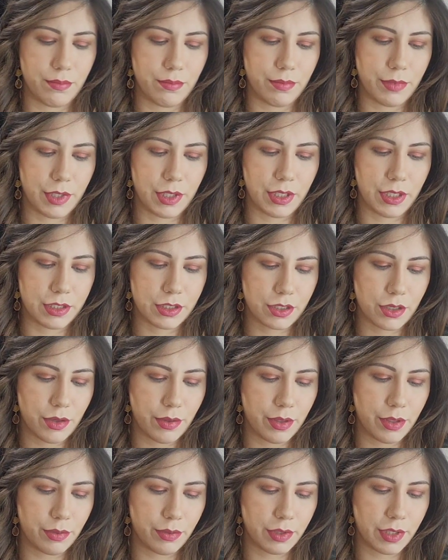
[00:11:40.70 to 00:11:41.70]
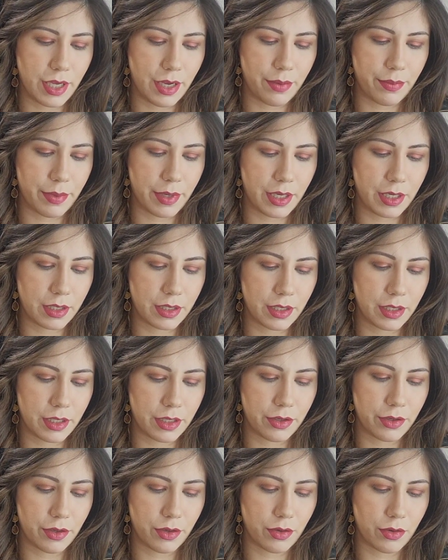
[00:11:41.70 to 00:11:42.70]
But let's go in with that red
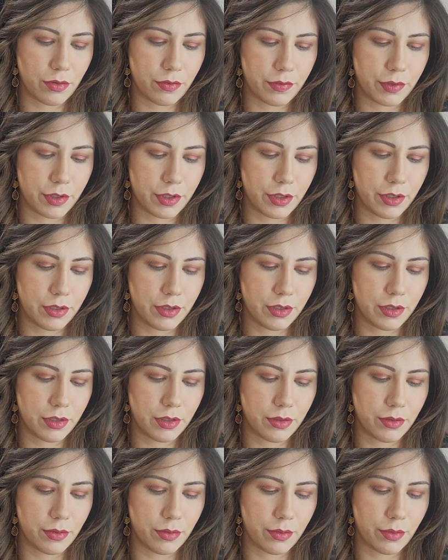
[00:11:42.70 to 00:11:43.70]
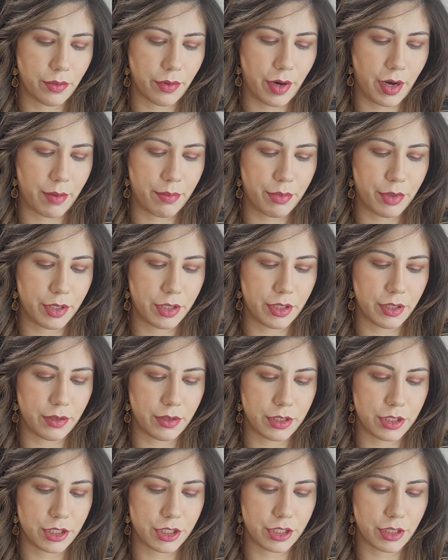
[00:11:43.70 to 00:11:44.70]
glitter over where I put the
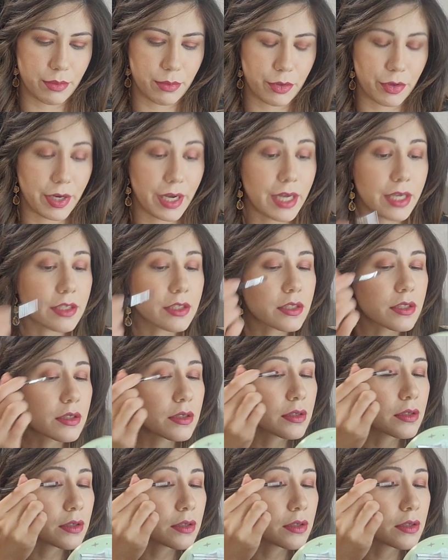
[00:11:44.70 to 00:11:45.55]
shimmer at.